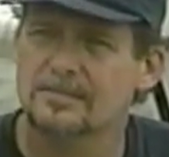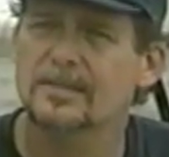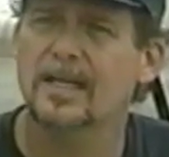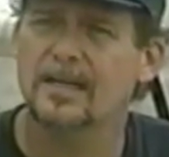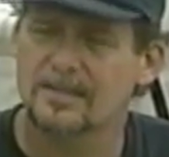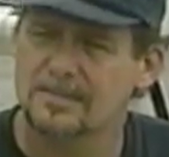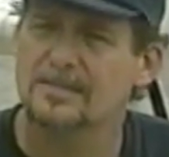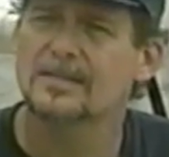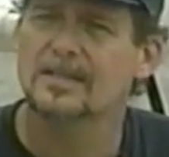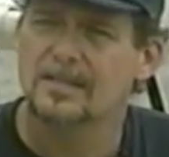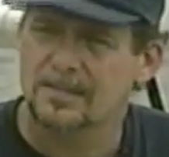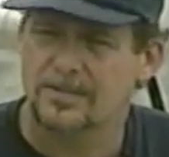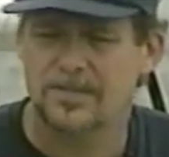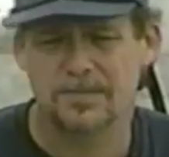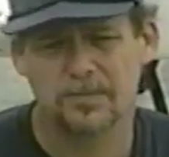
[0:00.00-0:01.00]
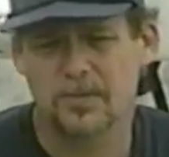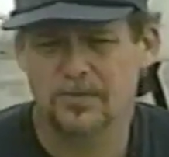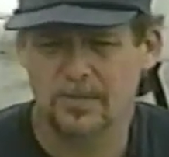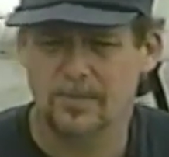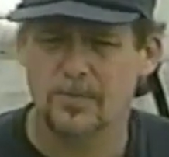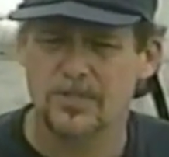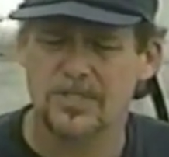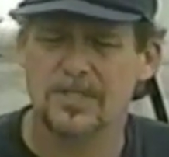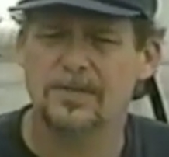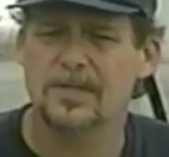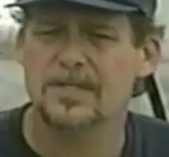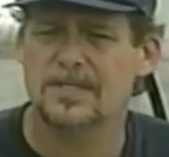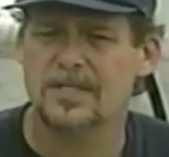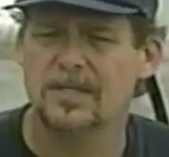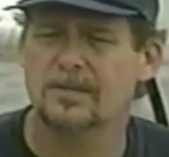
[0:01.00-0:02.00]
Yeah, this mo the most
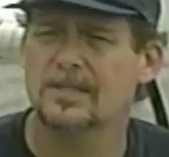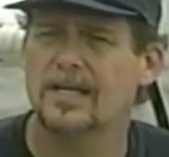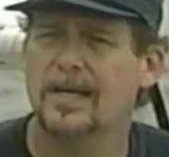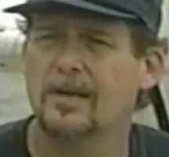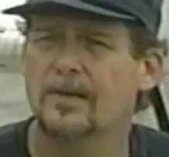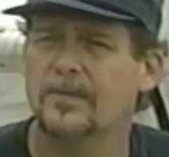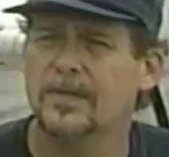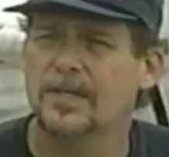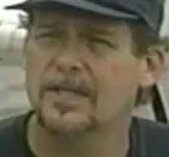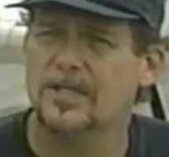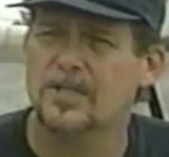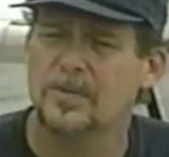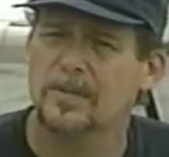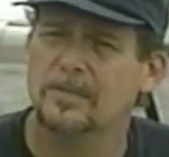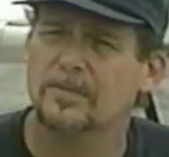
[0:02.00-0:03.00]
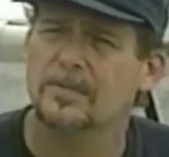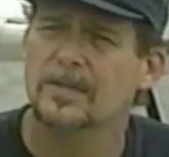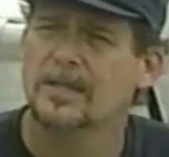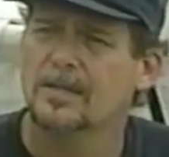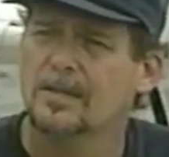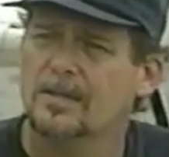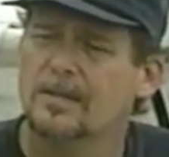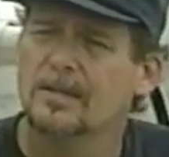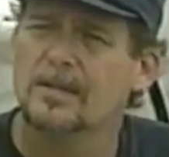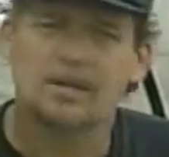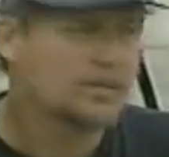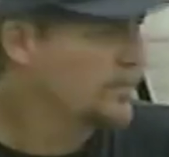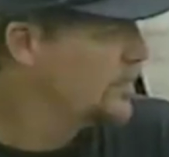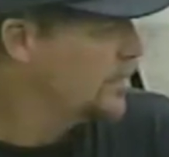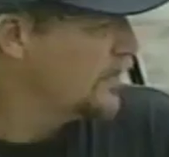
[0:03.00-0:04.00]
serious single die-off in the history of, of